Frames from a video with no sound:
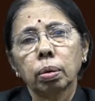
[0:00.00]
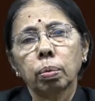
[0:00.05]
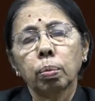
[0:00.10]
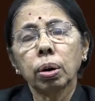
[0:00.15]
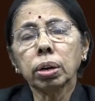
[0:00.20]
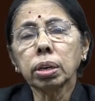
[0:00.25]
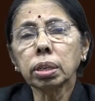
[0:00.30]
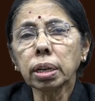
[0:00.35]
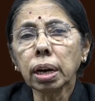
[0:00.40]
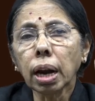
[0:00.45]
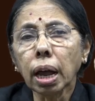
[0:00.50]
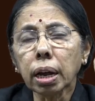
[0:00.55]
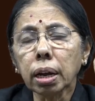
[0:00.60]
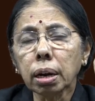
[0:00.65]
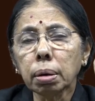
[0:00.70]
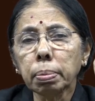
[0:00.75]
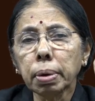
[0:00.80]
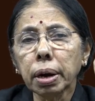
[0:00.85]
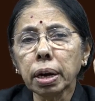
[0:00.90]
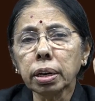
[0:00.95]
What is an
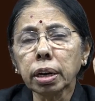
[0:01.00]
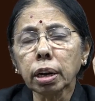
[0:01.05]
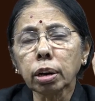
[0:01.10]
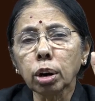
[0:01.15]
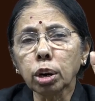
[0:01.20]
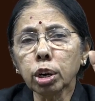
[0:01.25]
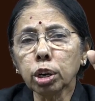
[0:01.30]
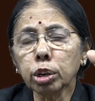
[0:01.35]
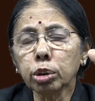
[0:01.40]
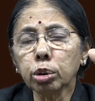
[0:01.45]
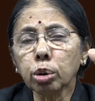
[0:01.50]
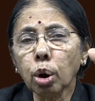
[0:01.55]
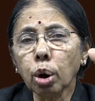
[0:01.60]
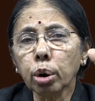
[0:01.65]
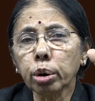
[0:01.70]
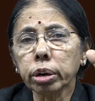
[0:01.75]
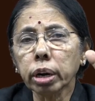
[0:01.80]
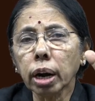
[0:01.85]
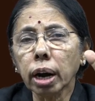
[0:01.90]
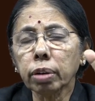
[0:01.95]
agreement? According to
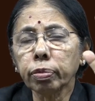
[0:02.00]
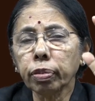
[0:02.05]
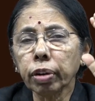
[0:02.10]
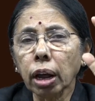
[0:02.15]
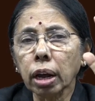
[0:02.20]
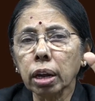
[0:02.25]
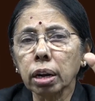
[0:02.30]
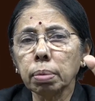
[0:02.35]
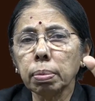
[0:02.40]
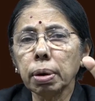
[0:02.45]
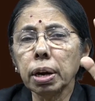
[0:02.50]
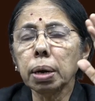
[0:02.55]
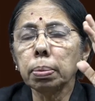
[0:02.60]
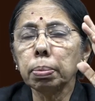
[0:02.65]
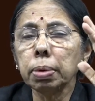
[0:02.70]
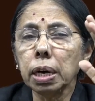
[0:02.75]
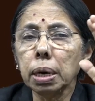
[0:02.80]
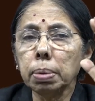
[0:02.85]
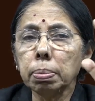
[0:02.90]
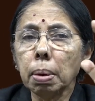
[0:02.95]
contract, for agreement,
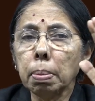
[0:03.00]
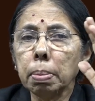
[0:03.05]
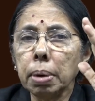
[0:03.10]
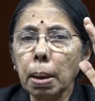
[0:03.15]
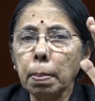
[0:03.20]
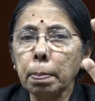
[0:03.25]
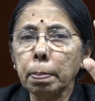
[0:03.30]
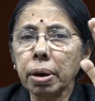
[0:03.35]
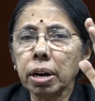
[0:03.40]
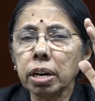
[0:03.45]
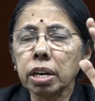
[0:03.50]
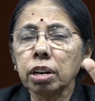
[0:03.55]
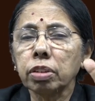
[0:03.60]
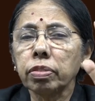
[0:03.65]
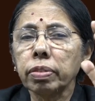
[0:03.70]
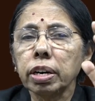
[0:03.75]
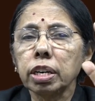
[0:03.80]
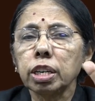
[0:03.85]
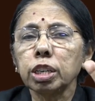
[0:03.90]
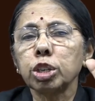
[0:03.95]
minimum number
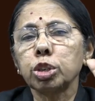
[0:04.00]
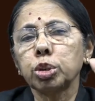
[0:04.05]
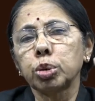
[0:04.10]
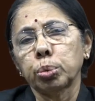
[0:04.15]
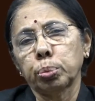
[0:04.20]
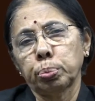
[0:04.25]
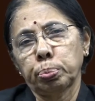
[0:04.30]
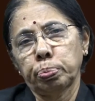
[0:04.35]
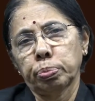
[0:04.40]
required is 2.